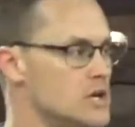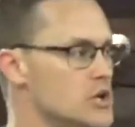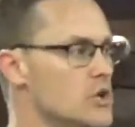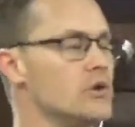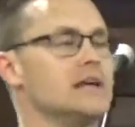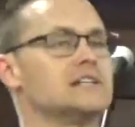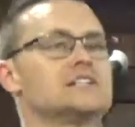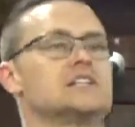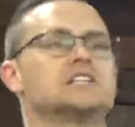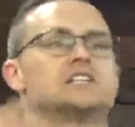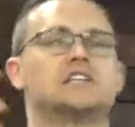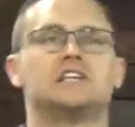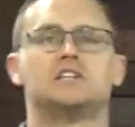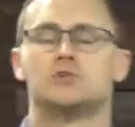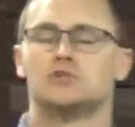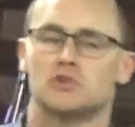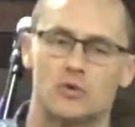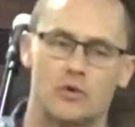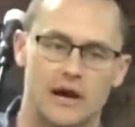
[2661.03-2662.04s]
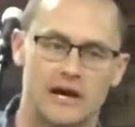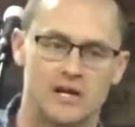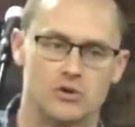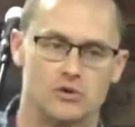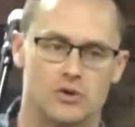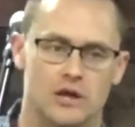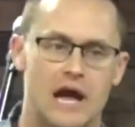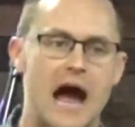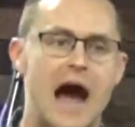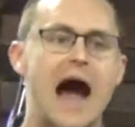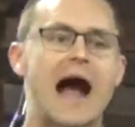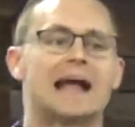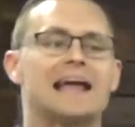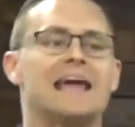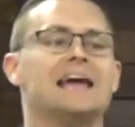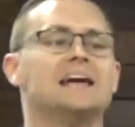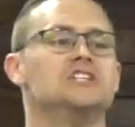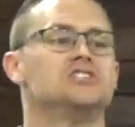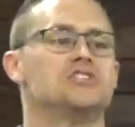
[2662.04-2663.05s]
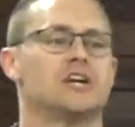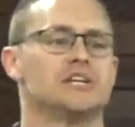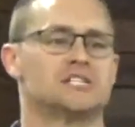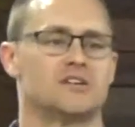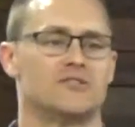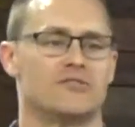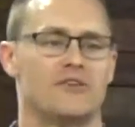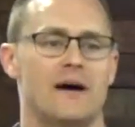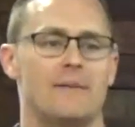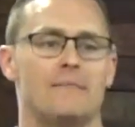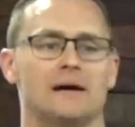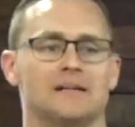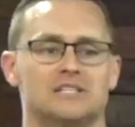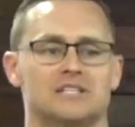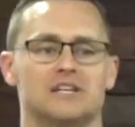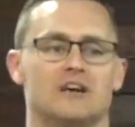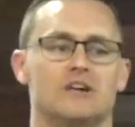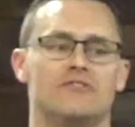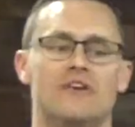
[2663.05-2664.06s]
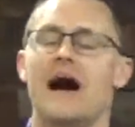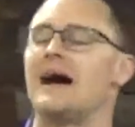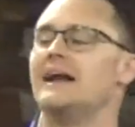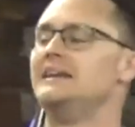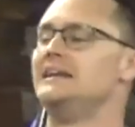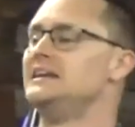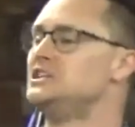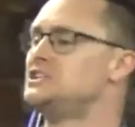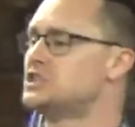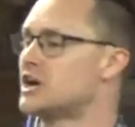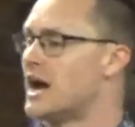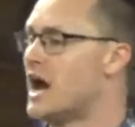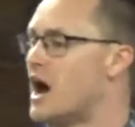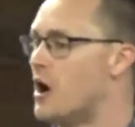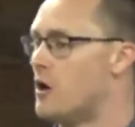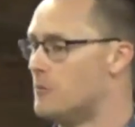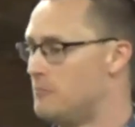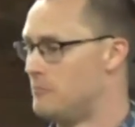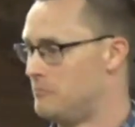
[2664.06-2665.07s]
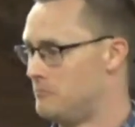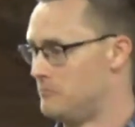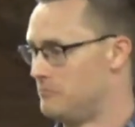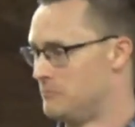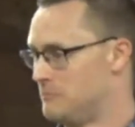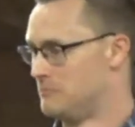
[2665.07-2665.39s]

Yo necesito tu ayuda. I can't justify myself. I need your help.